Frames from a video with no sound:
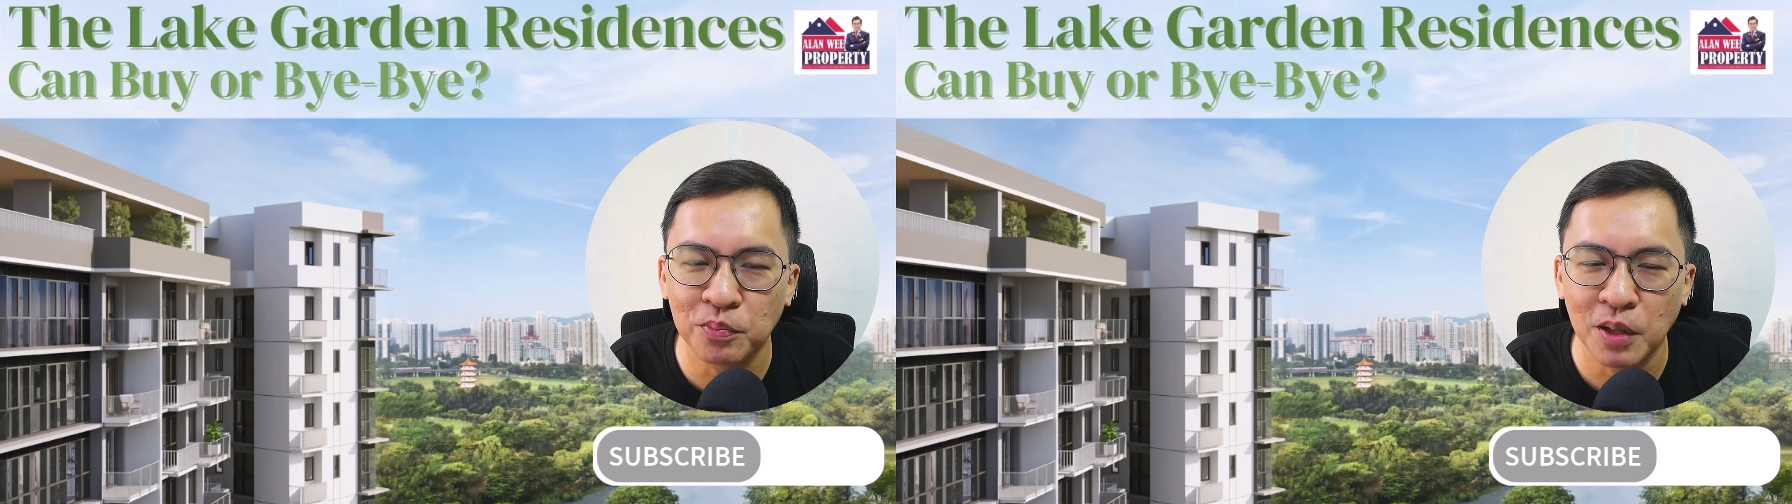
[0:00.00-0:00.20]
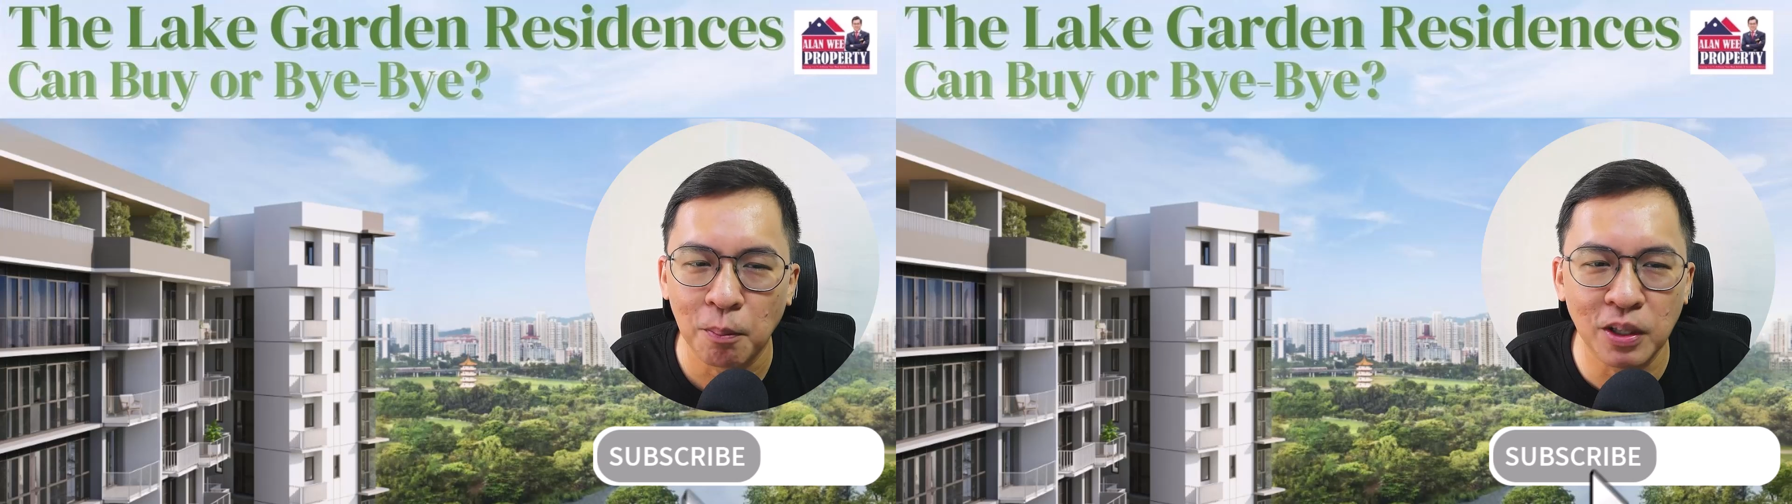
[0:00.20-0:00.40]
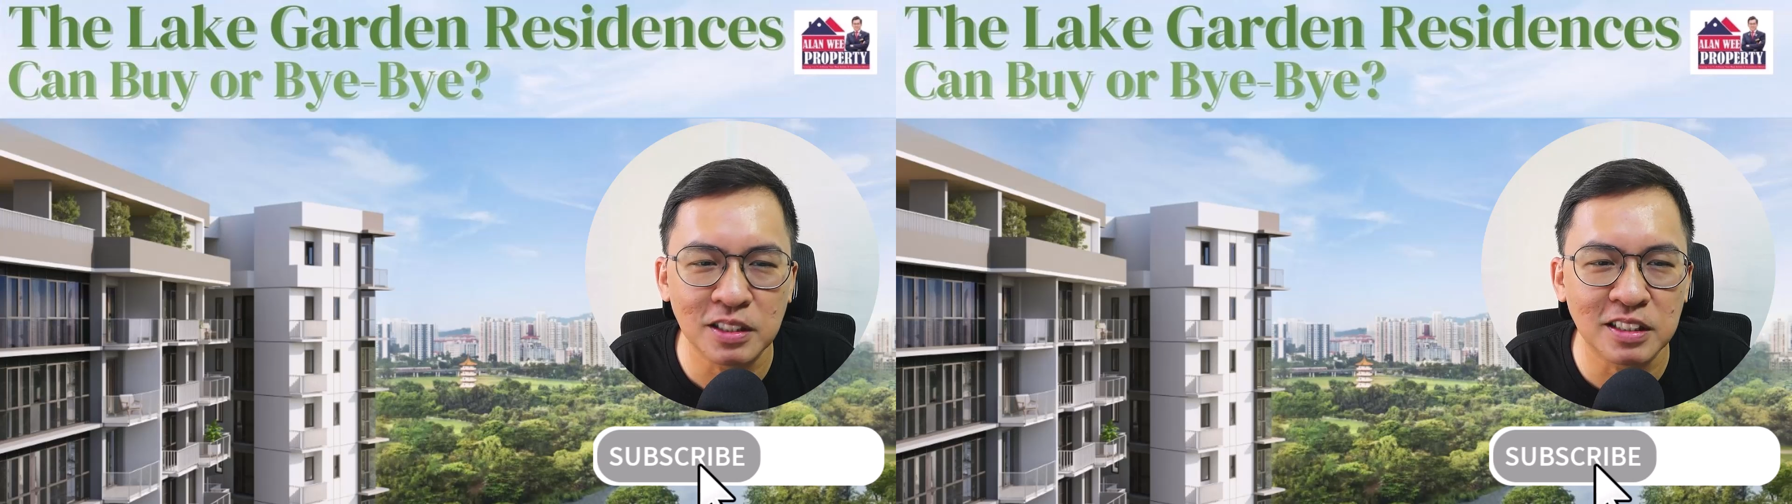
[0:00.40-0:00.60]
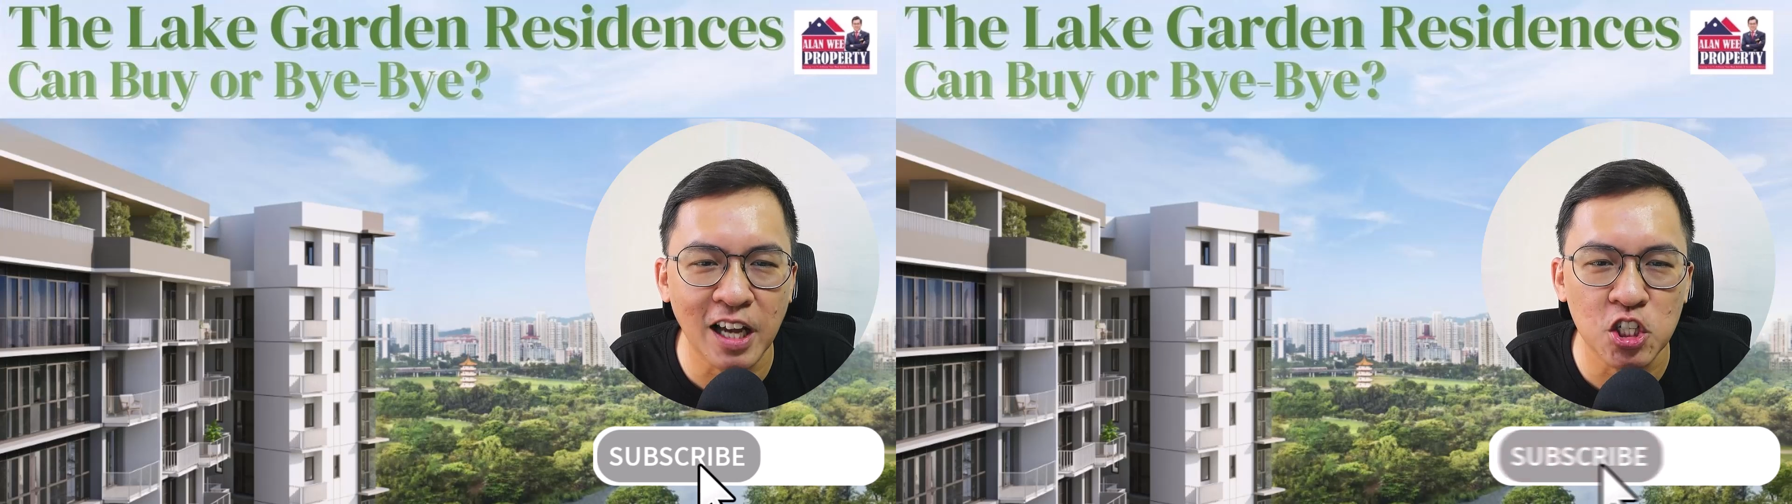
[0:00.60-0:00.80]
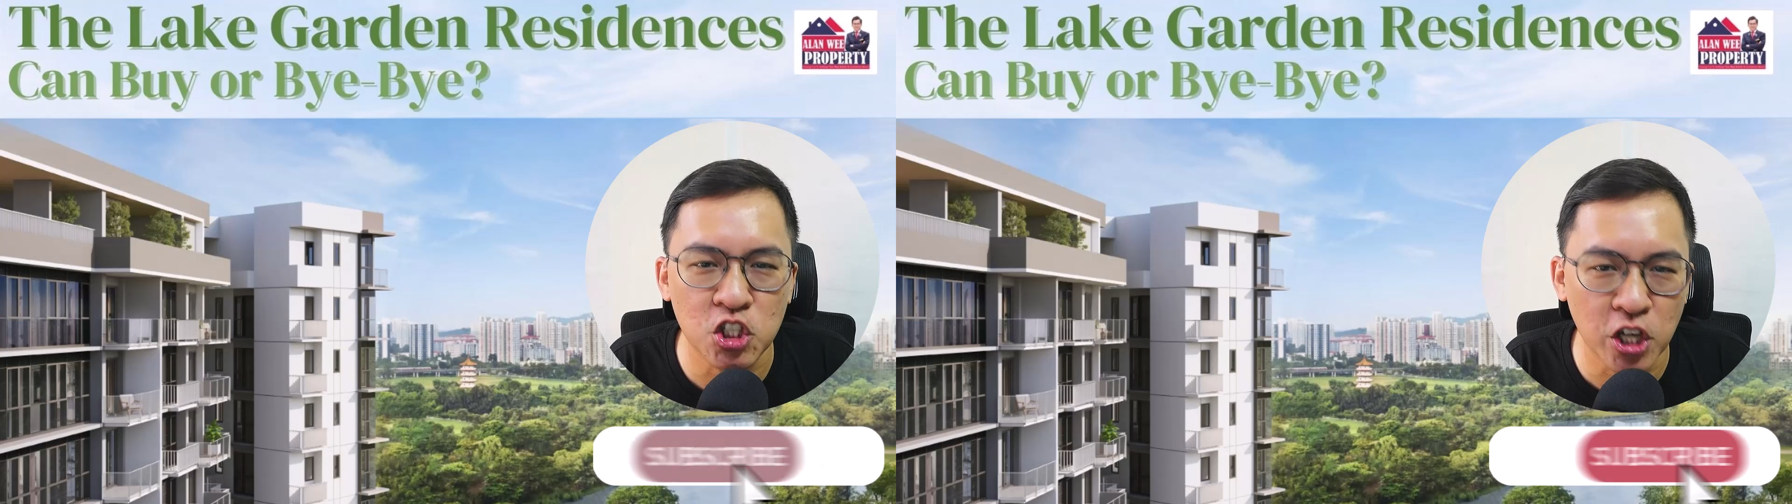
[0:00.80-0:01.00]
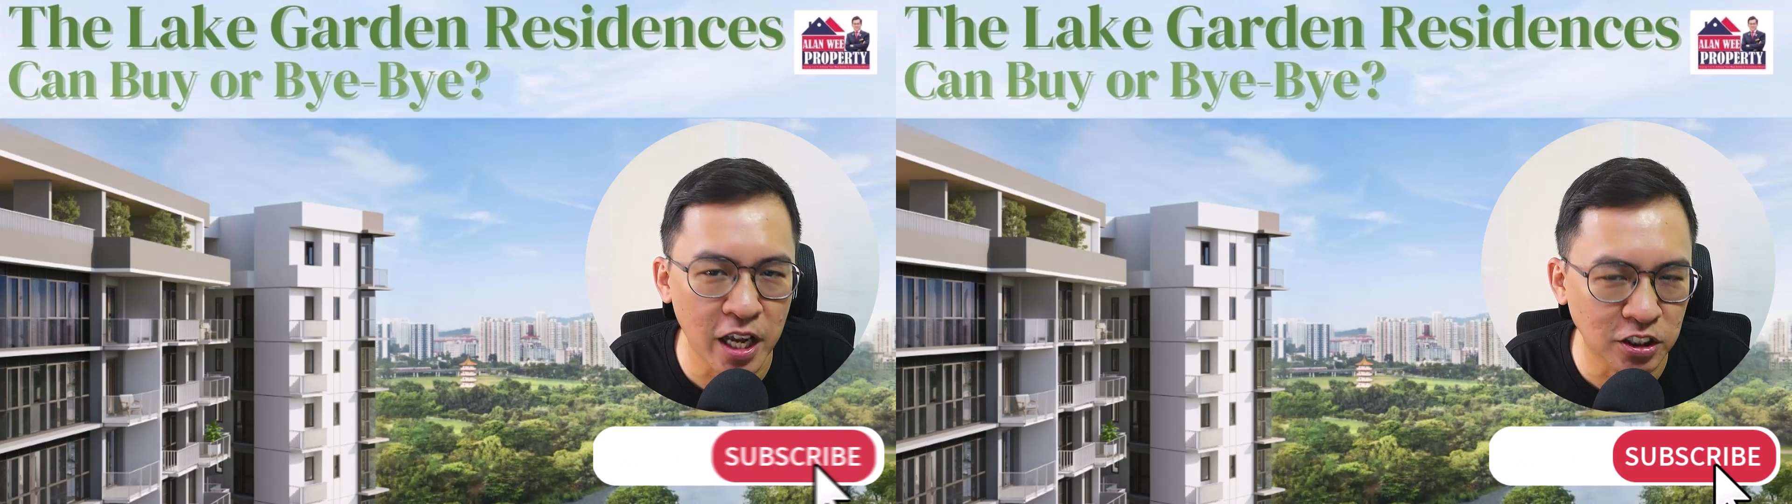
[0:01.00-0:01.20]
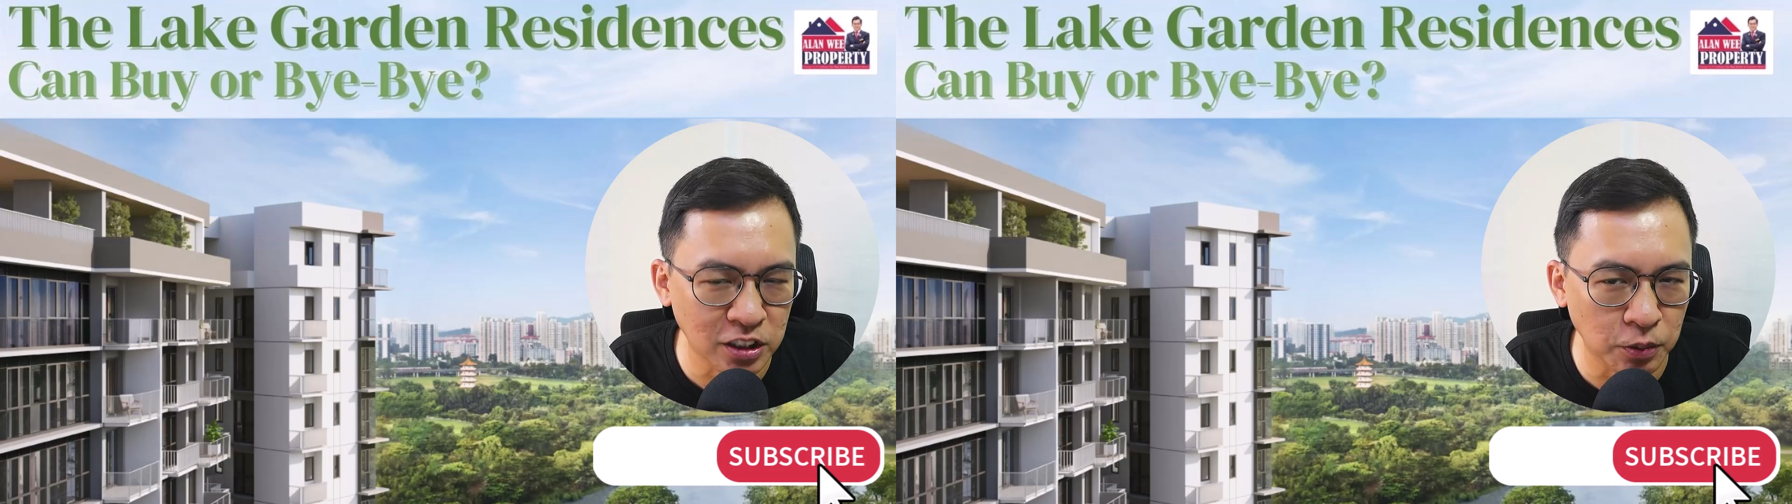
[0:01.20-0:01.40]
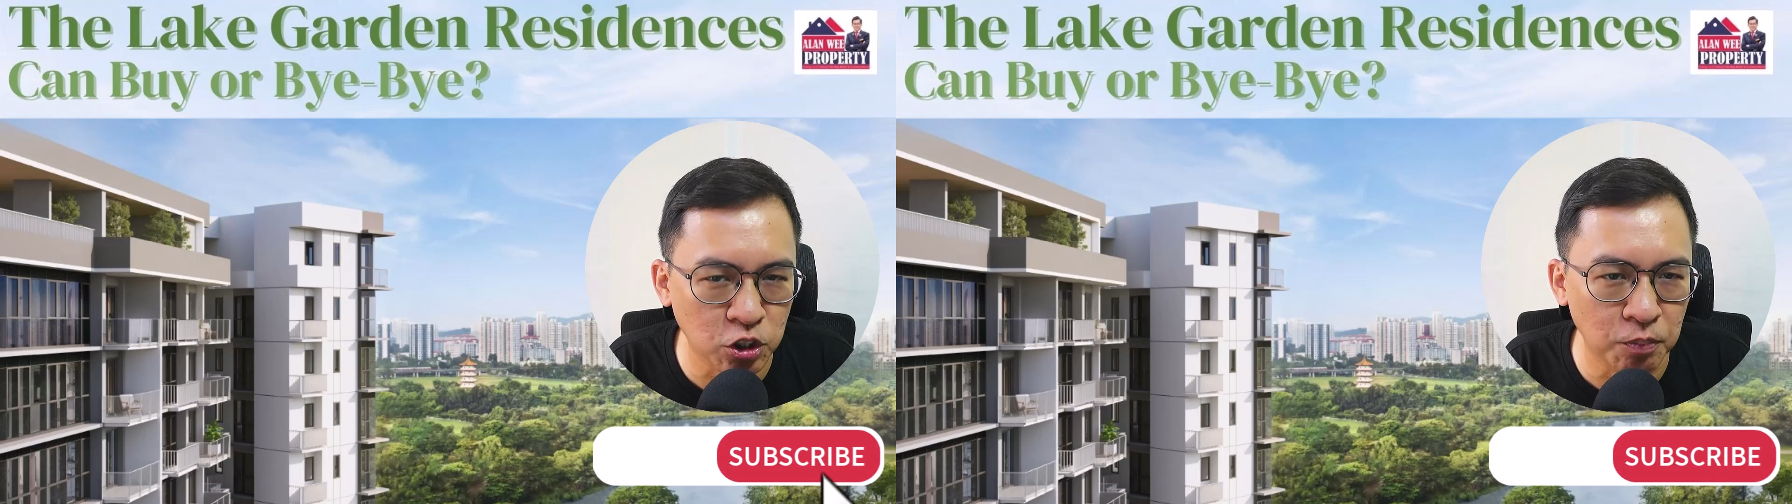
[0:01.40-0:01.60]
Please like, share and
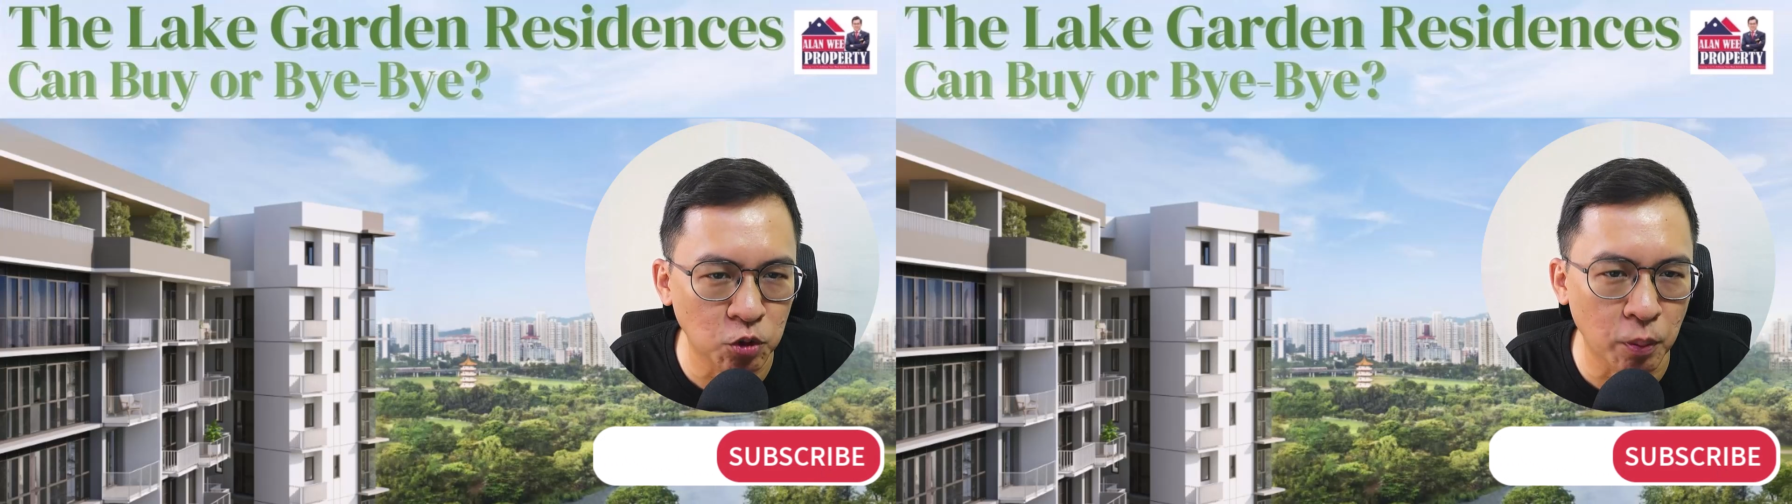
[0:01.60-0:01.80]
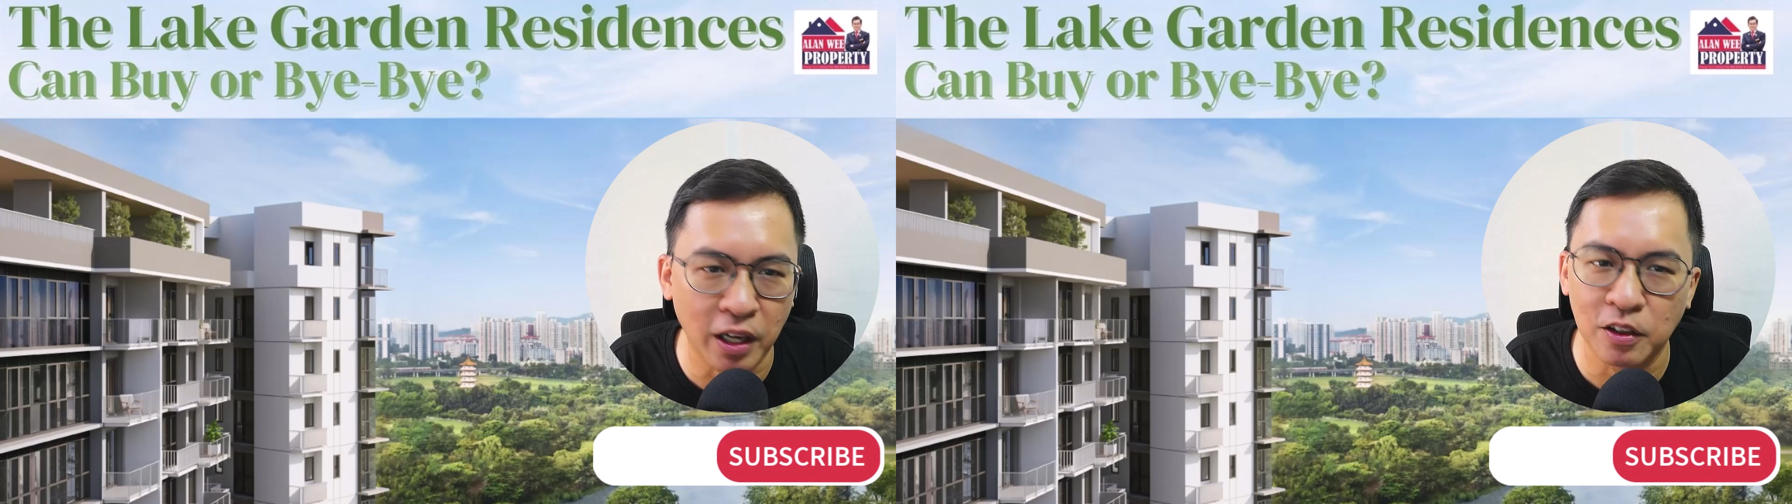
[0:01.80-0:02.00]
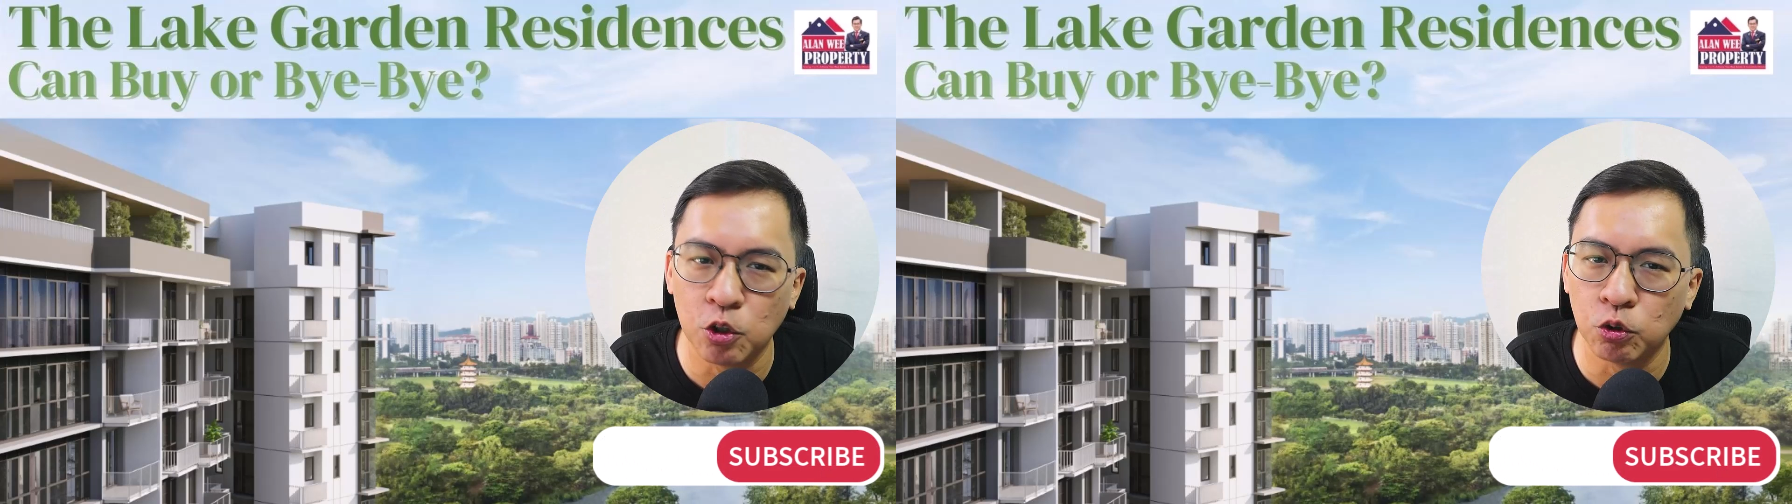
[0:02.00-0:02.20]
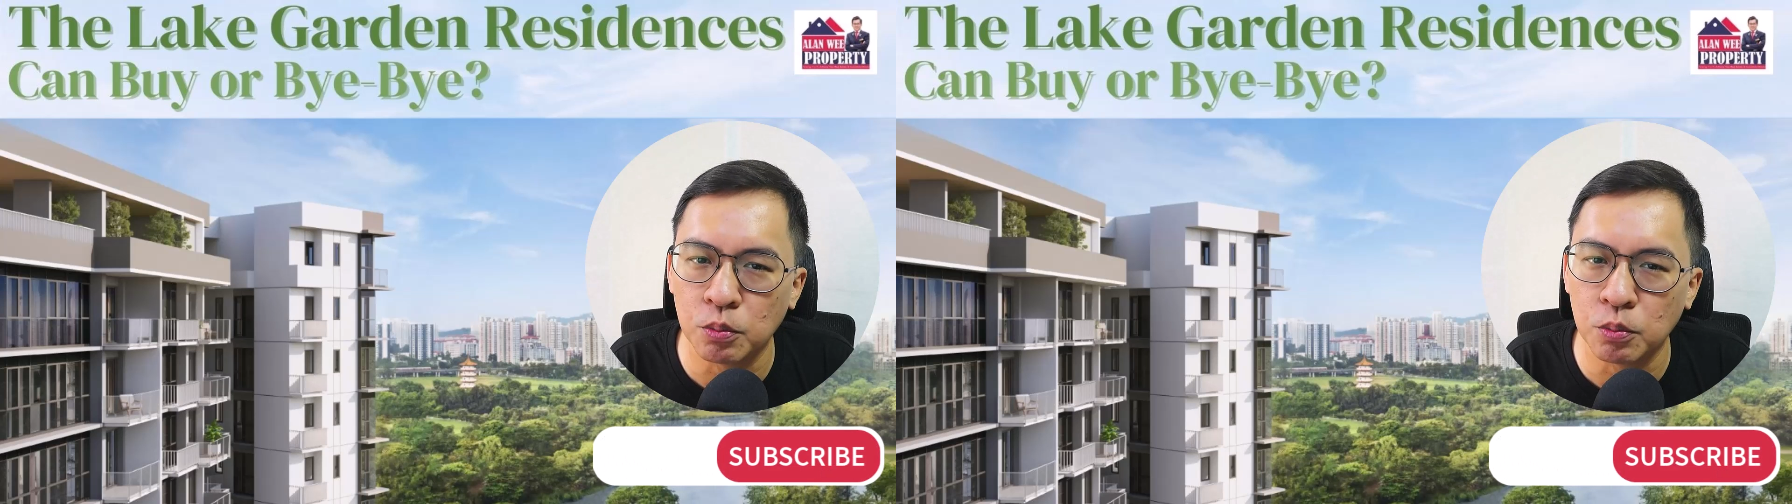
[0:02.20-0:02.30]
subscribe to my YouTube